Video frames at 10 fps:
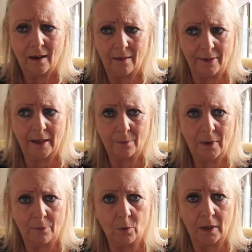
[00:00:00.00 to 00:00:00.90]
I think
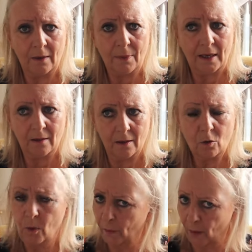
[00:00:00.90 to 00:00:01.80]
people would have been
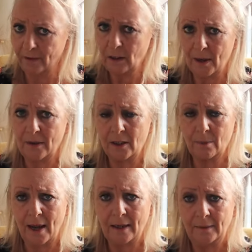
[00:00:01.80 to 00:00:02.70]
quite worried about
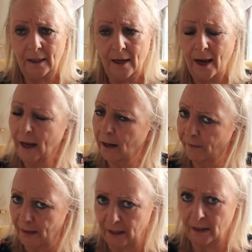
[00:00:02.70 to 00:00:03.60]
this man. And I
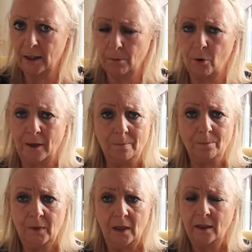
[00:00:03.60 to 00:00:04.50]
think at this point,
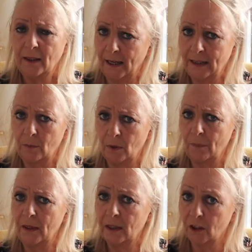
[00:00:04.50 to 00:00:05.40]
Casey would
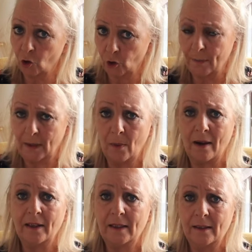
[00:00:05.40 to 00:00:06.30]
have been extremely
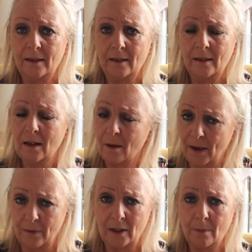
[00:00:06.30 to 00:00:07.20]
worried
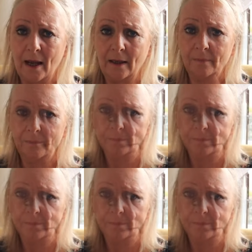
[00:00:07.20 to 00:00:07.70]
about this man.